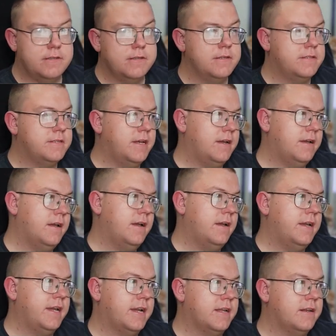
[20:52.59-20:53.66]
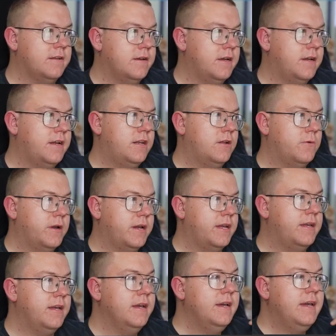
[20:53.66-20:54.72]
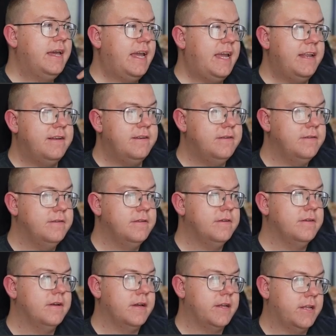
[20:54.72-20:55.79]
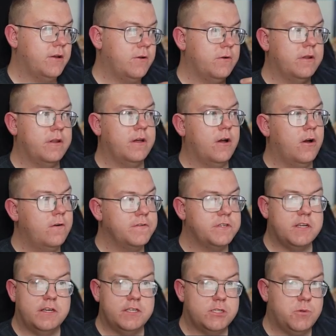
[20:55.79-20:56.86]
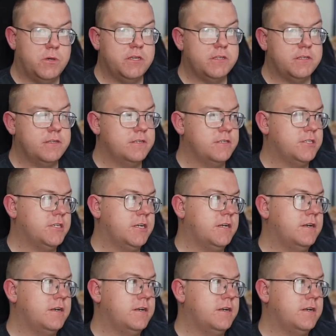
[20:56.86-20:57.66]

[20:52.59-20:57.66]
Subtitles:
Inoue in, you know, an oversized sweatshirt.